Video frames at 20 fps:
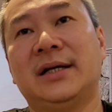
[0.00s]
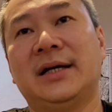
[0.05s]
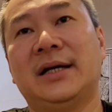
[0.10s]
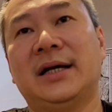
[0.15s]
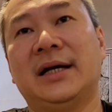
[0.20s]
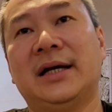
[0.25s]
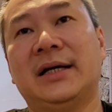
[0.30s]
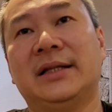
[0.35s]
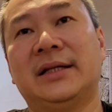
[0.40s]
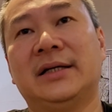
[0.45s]

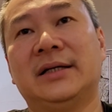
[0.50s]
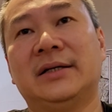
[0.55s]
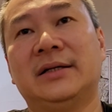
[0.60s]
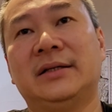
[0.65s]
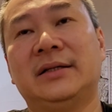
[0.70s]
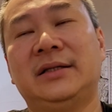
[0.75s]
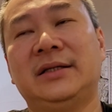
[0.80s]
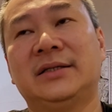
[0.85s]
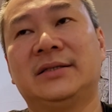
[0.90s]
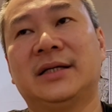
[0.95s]
And
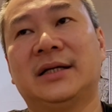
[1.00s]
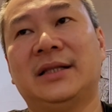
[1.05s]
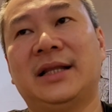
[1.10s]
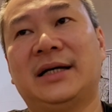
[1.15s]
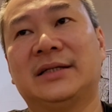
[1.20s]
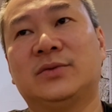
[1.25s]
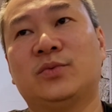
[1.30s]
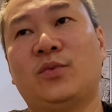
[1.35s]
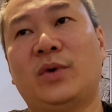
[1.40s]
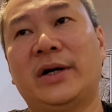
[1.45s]
this
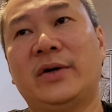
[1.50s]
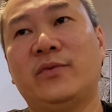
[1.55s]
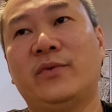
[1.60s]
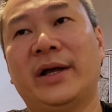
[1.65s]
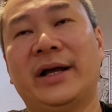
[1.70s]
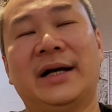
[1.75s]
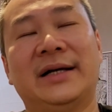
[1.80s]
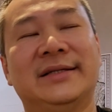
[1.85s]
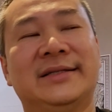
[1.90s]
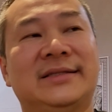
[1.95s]
last 1
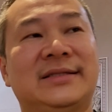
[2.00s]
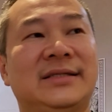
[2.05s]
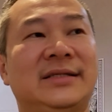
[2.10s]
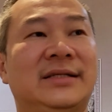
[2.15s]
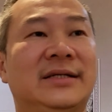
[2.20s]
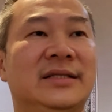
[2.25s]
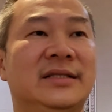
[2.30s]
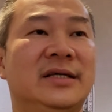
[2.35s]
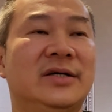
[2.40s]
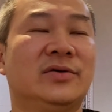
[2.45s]
week, I see
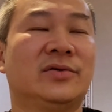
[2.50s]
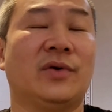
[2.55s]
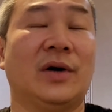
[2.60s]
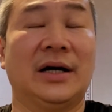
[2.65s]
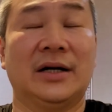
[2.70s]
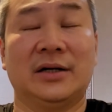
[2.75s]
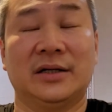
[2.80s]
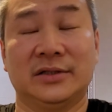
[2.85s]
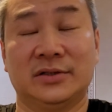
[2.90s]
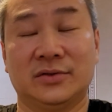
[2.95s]
the news,
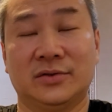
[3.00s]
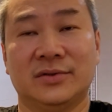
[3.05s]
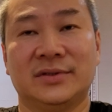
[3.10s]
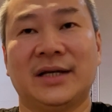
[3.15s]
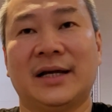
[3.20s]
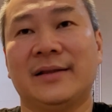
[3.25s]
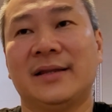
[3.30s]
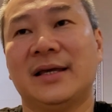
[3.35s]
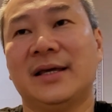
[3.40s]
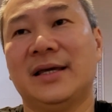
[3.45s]
I'm so
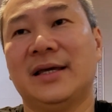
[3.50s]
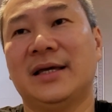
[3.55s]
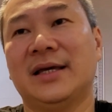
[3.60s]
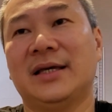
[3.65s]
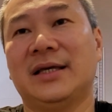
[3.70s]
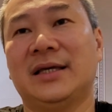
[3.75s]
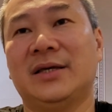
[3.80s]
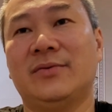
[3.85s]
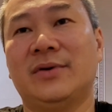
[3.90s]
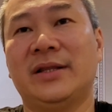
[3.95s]
sad.
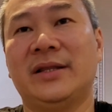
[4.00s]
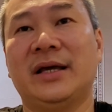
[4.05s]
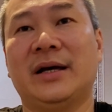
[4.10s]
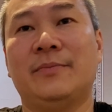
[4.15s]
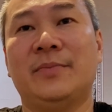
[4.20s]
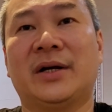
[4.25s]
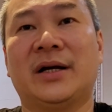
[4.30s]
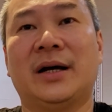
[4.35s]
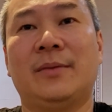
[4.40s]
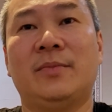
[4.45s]
Even they
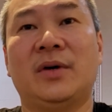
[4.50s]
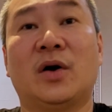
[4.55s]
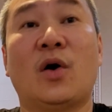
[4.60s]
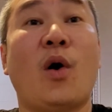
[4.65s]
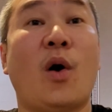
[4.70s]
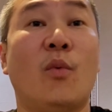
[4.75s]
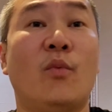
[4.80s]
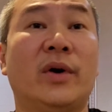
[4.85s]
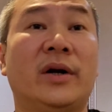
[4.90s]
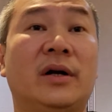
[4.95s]
have become a
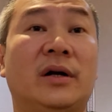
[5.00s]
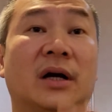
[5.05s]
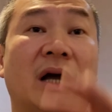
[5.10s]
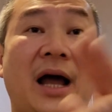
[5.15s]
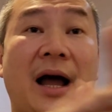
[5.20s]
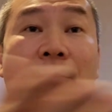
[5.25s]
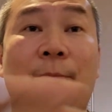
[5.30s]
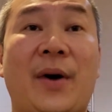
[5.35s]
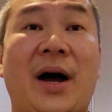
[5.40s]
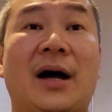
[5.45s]
convert to
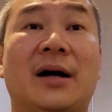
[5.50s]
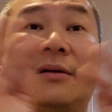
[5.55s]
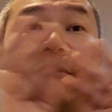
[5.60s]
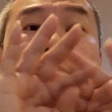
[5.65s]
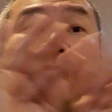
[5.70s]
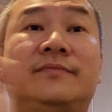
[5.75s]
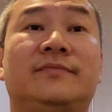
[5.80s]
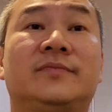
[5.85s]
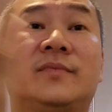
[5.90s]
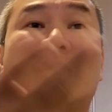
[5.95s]
car park,
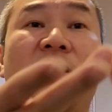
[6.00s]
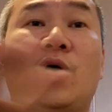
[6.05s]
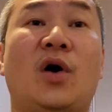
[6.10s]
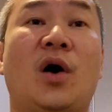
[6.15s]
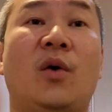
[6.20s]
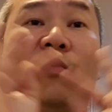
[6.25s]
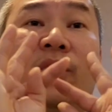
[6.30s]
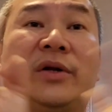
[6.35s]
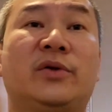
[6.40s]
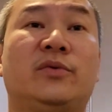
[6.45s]

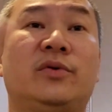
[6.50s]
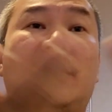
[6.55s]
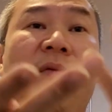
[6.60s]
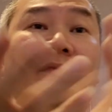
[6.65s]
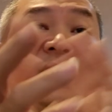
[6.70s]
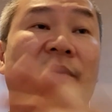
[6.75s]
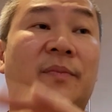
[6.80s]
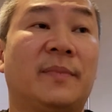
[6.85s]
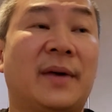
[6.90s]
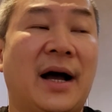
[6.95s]
from
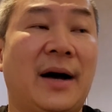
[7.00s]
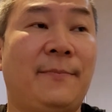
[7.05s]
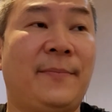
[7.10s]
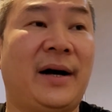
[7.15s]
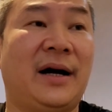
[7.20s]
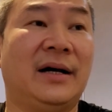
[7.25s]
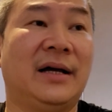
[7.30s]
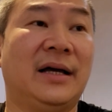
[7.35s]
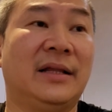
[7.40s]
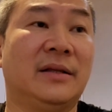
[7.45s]
car
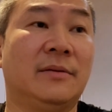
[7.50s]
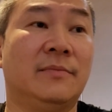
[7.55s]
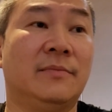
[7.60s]
park and